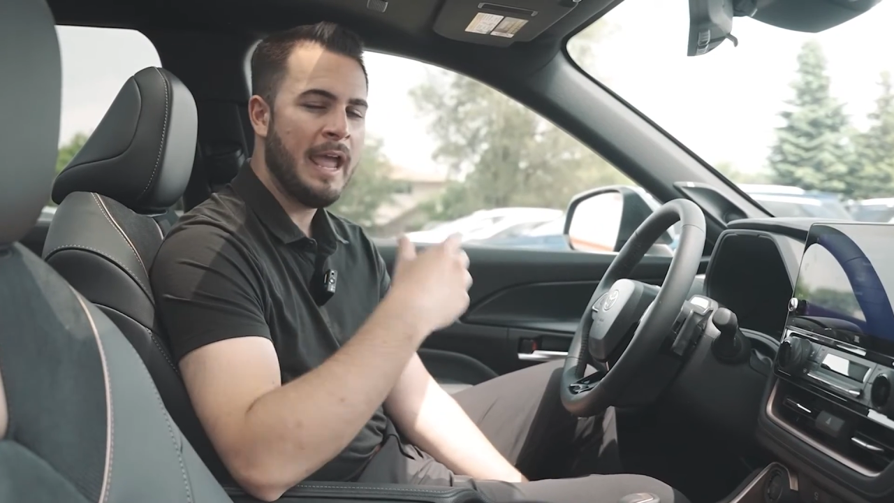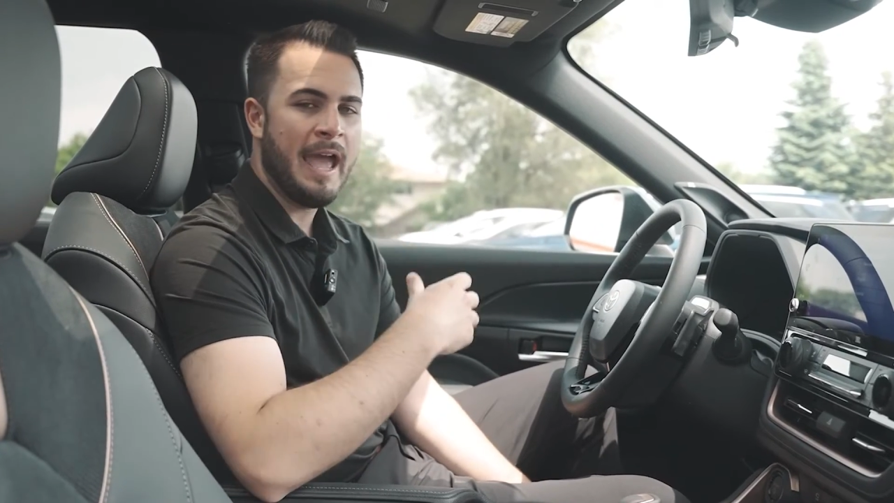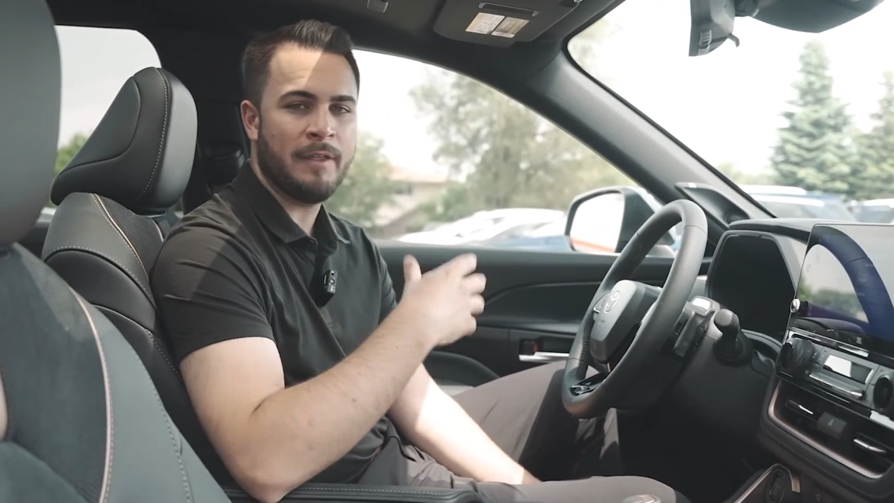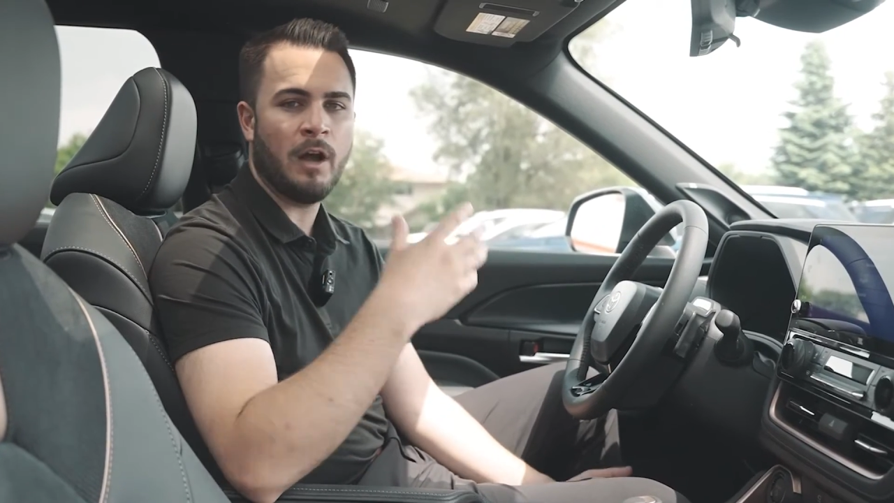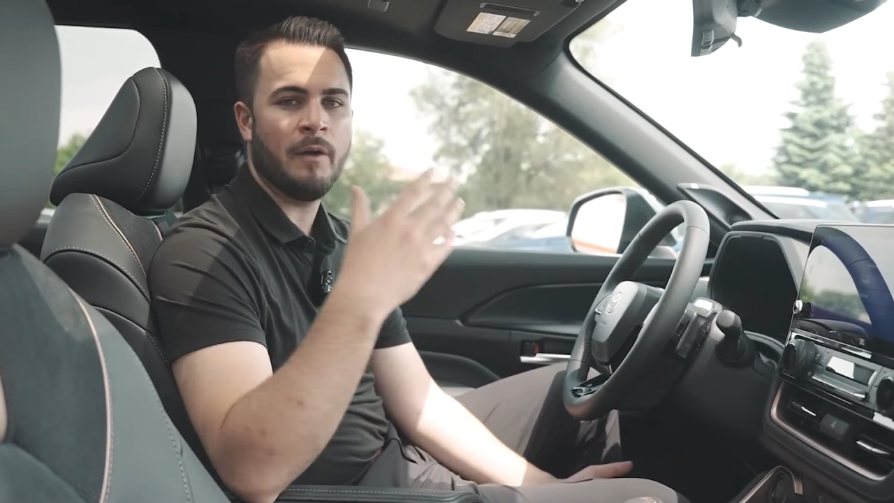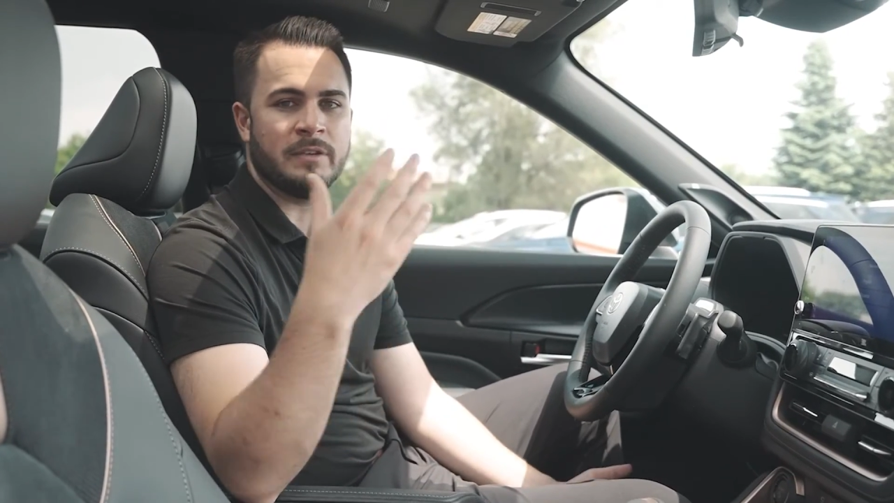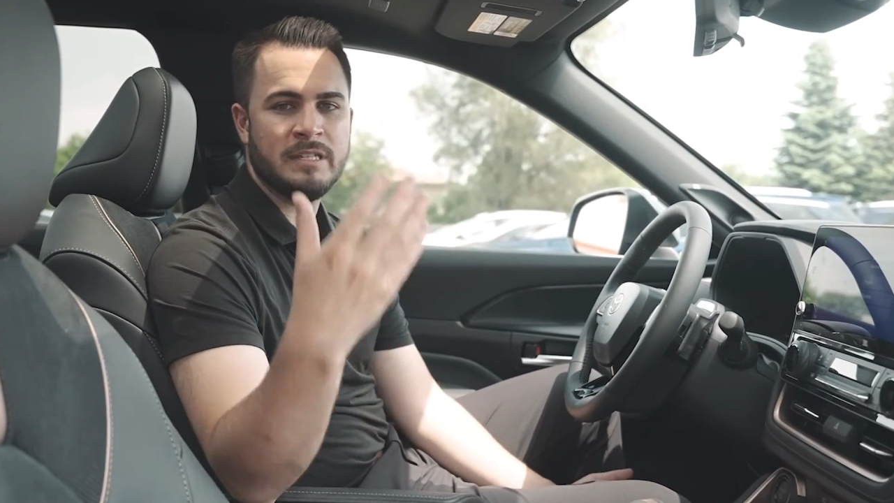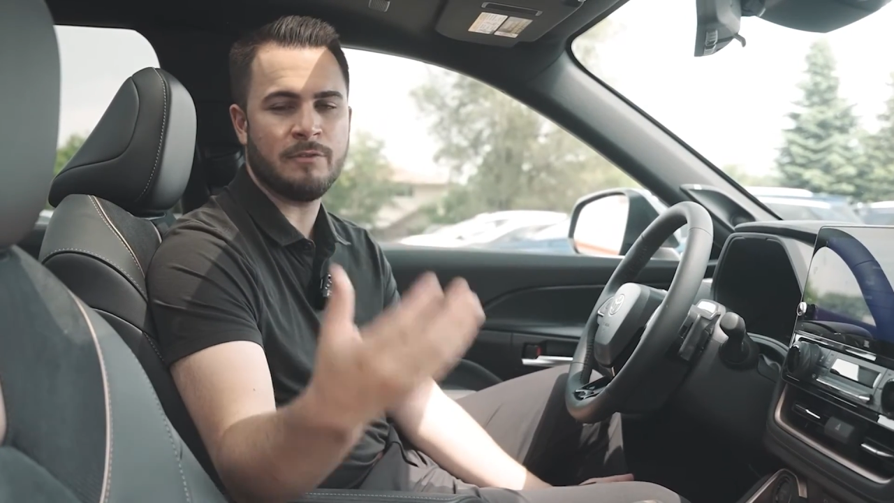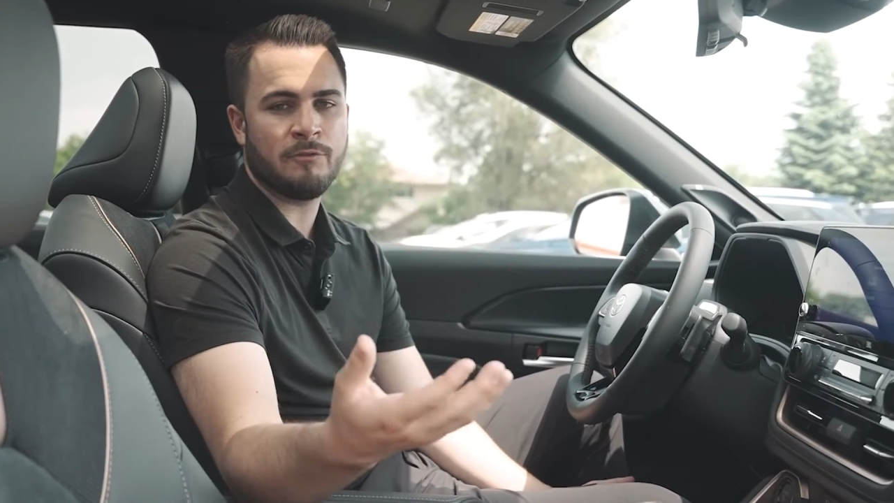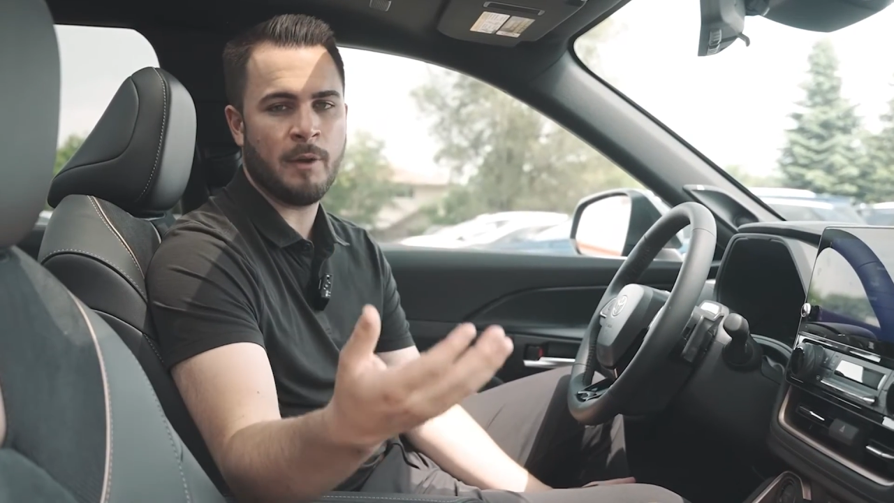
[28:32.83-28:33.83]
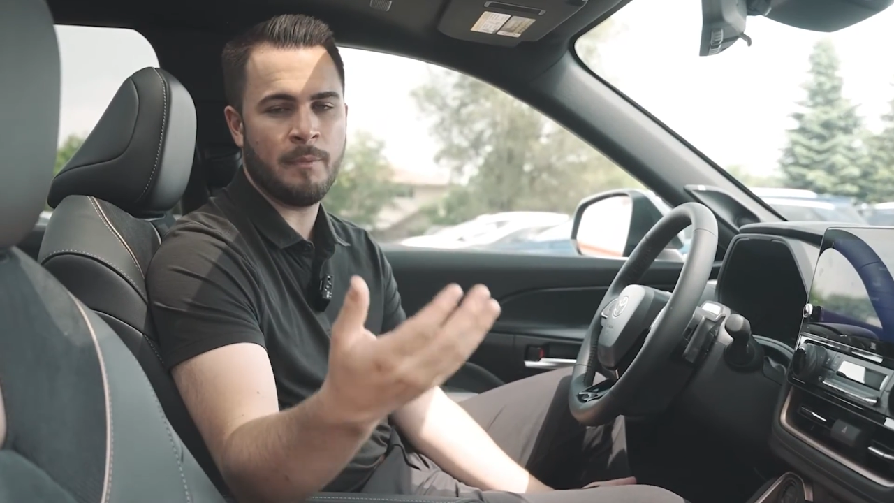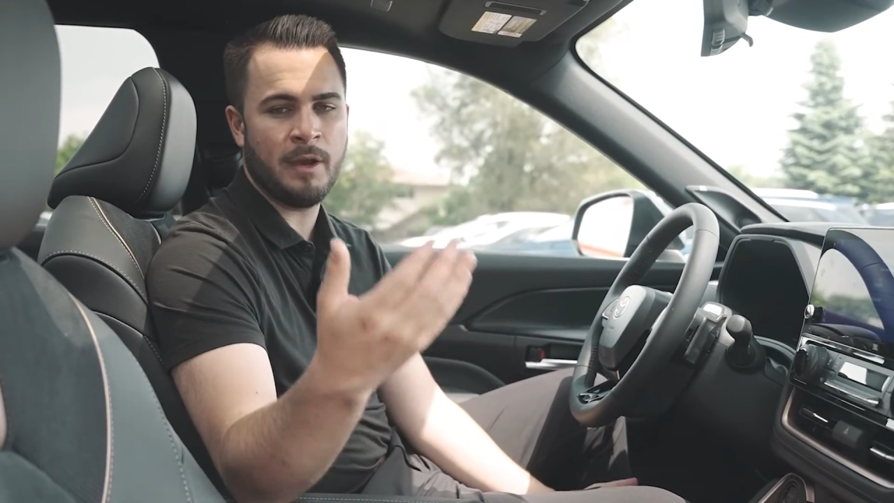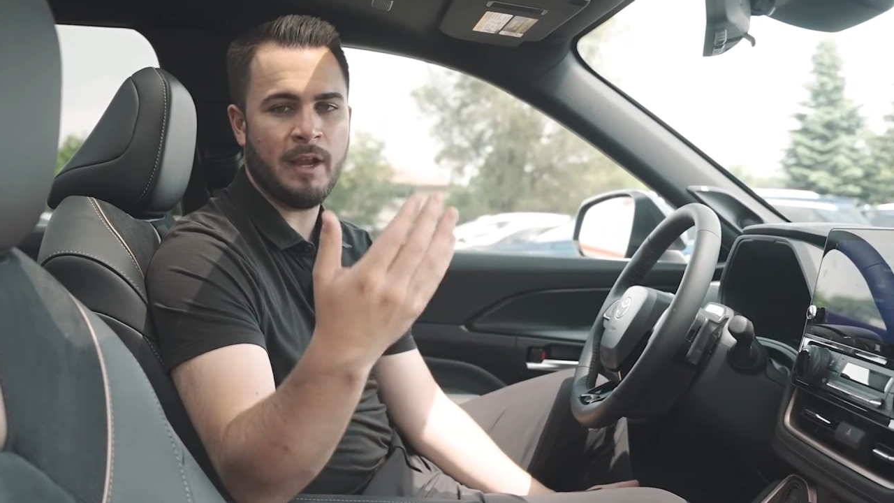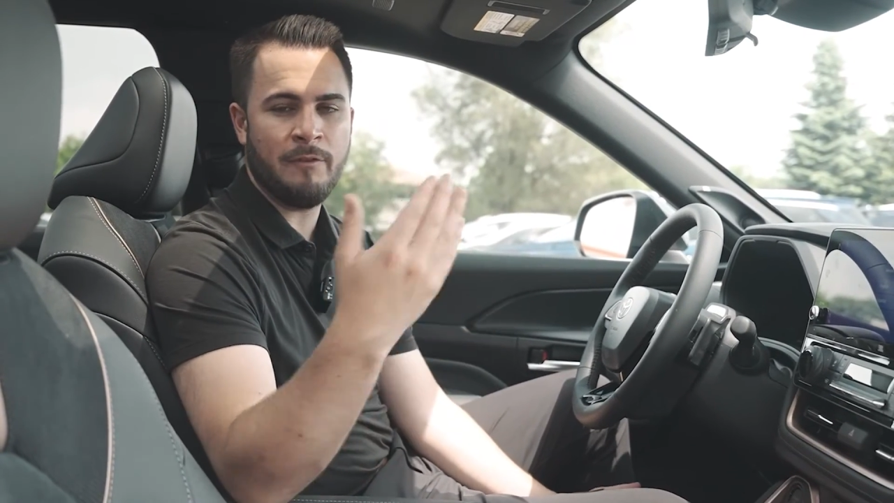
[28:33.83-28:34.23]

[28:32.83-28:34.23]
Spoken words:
And then obviously from there,